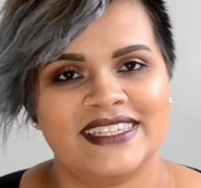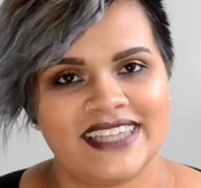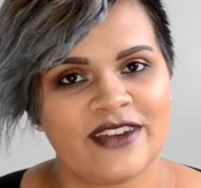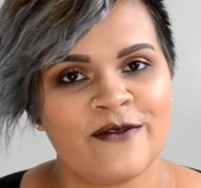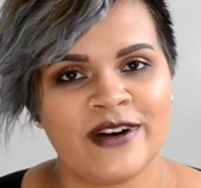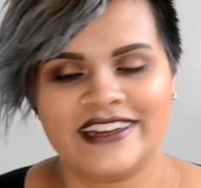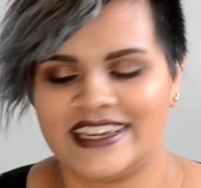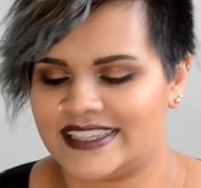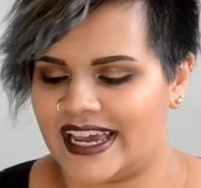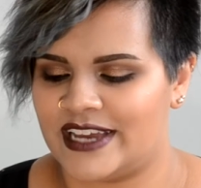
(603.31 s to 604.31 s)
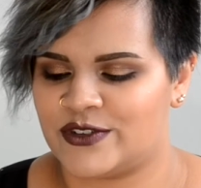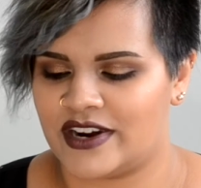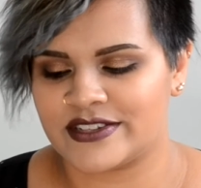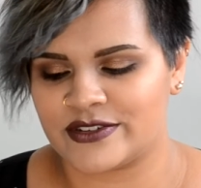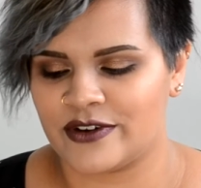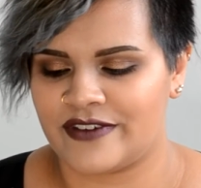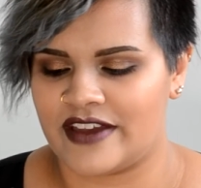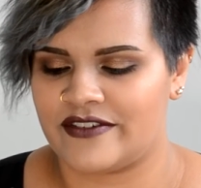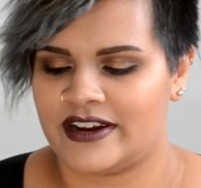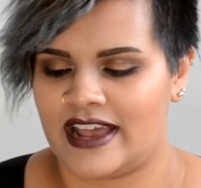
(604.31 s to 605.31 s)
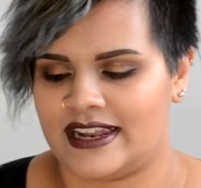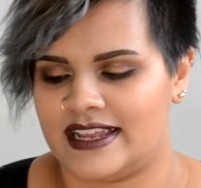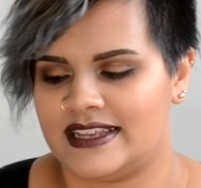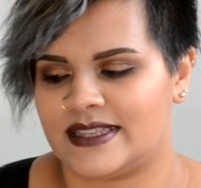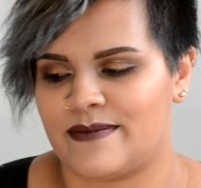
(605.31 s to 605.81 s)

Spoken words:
second one is a drugstore favorite, and it is the